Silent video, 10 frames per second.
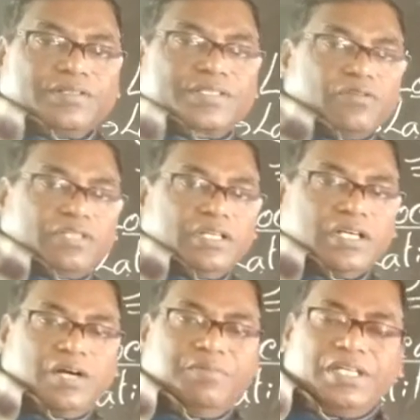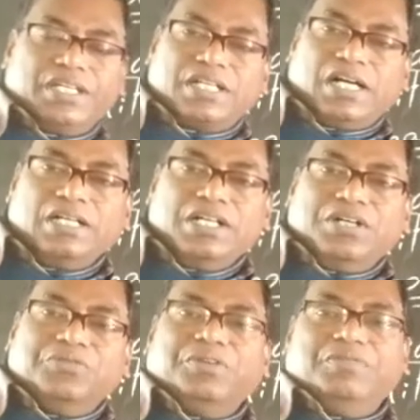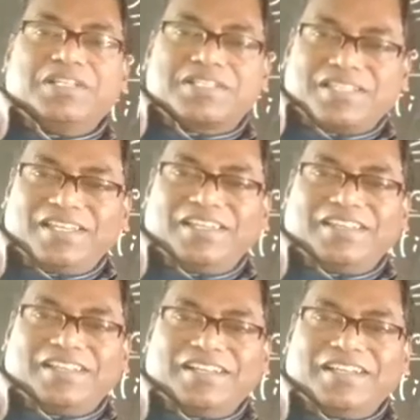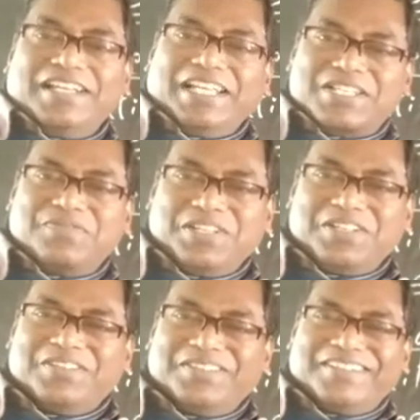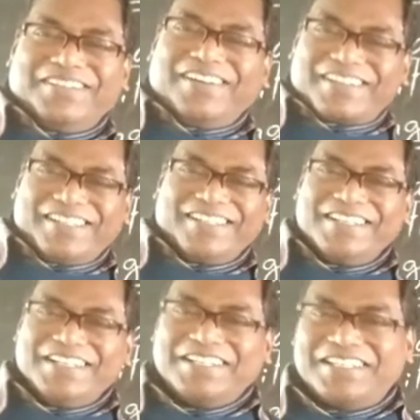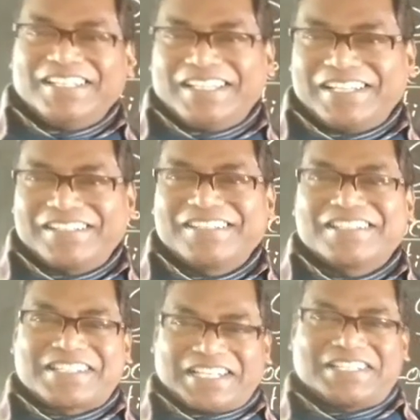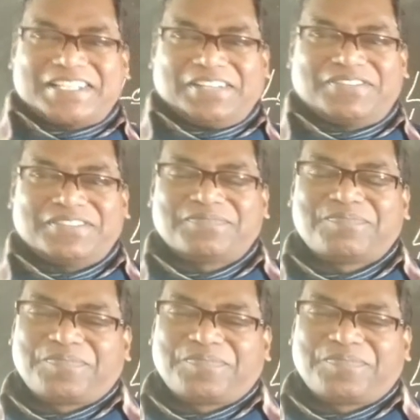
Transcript: South America we will see in the next video. Okay, till then stay safe.